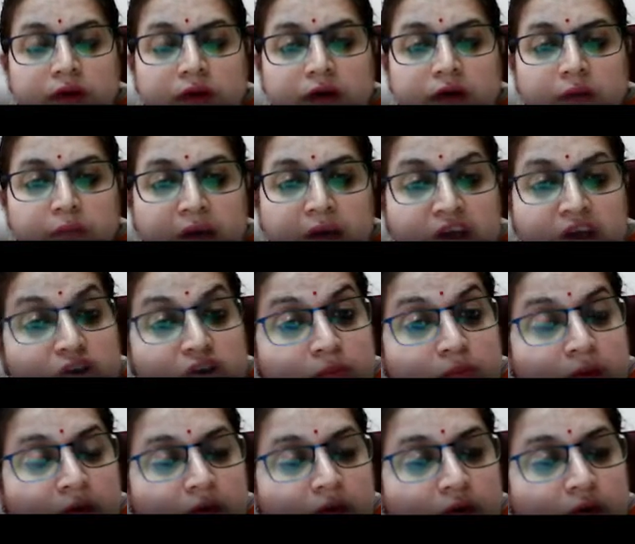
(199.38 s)

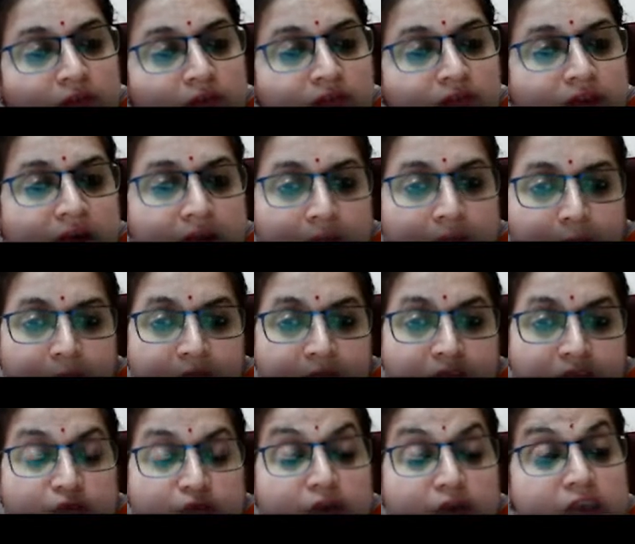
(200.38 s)
measurement of the
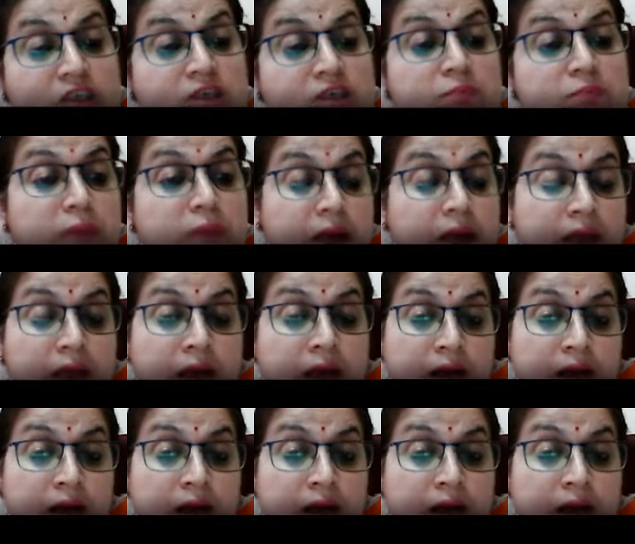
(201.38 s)
damage which may